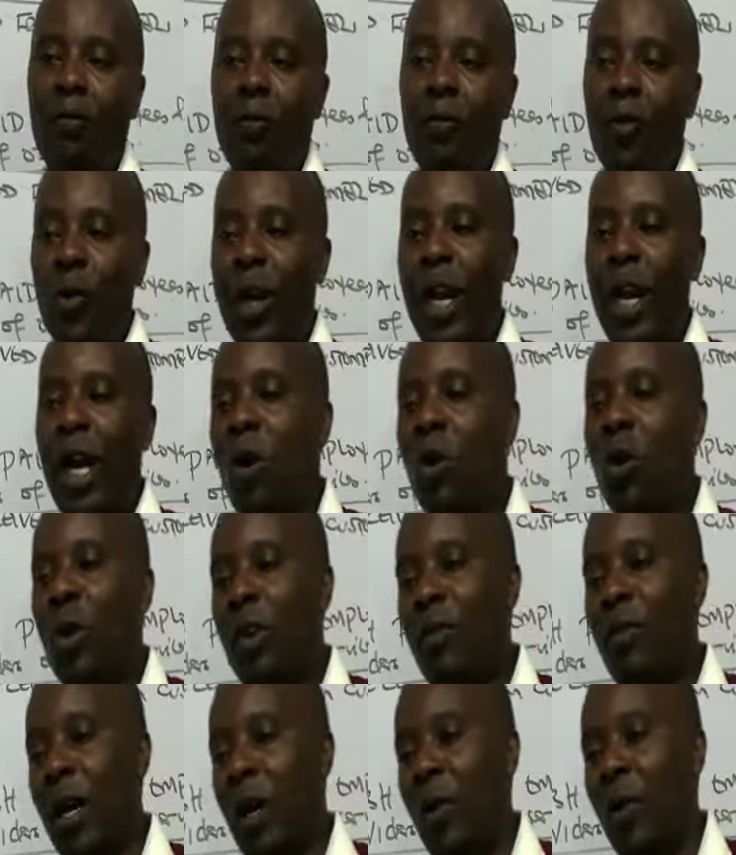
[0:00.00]
For now,
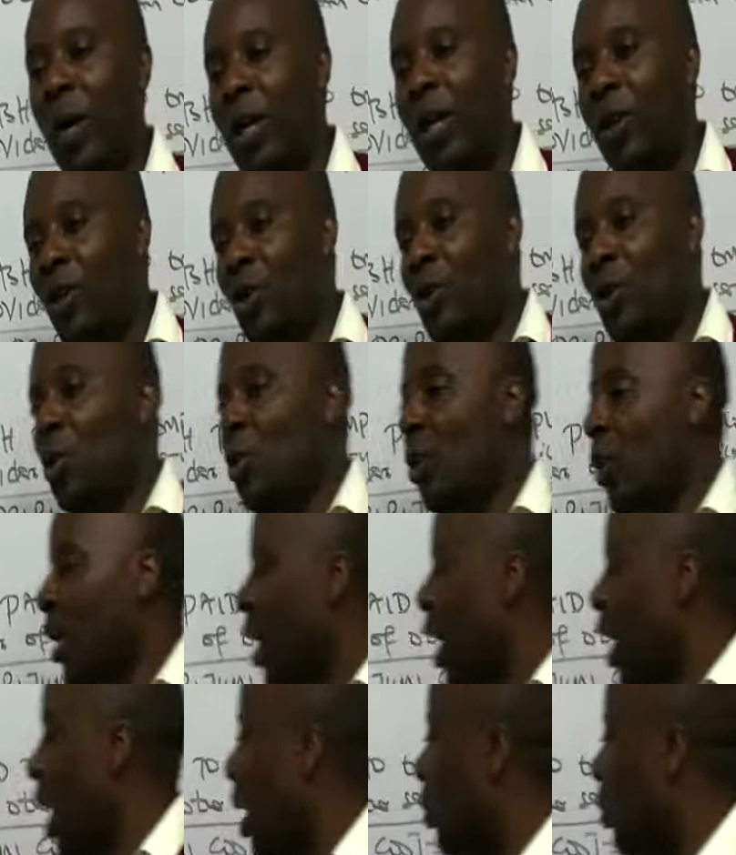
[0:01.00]
if I were you,
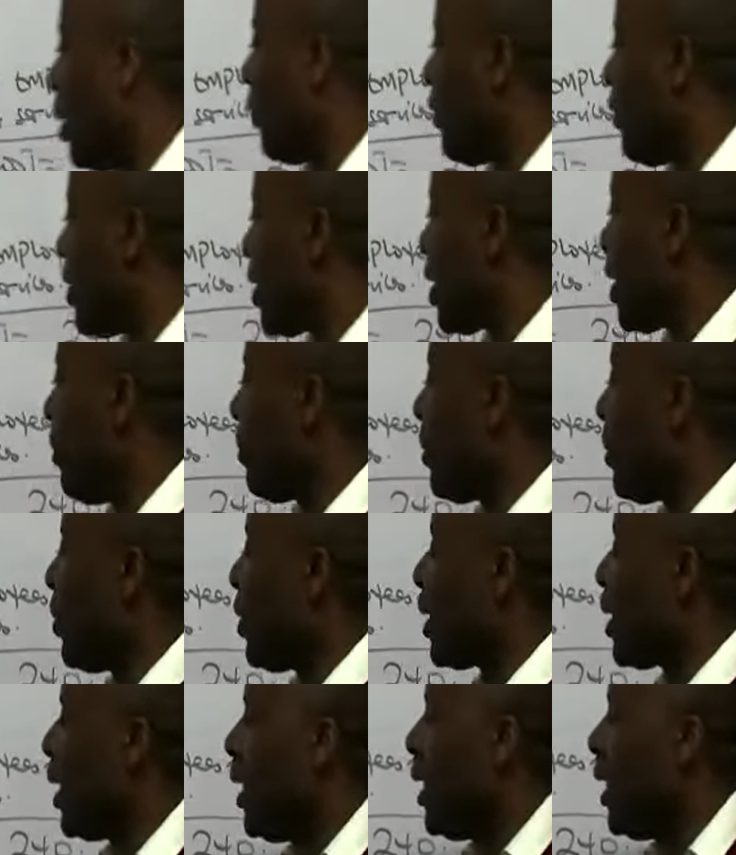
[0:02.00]
I would have simply
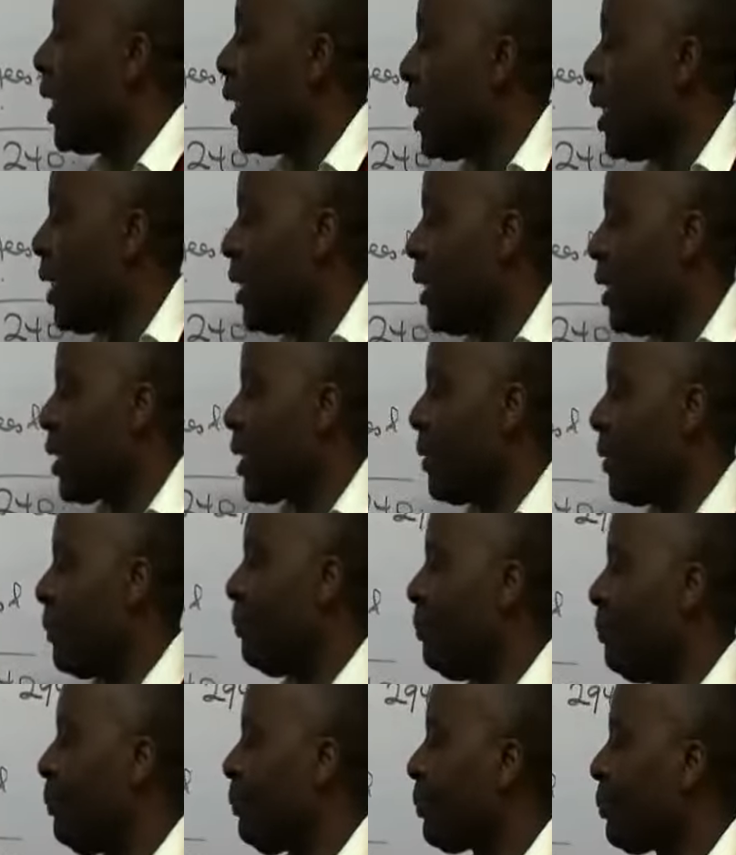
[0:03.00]
written here in
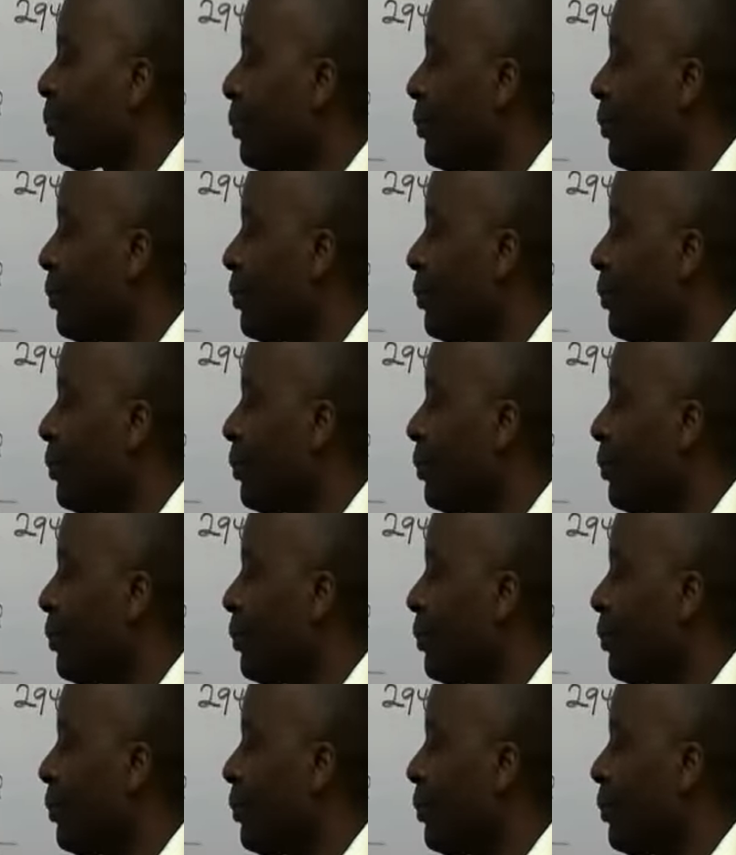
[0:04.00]
some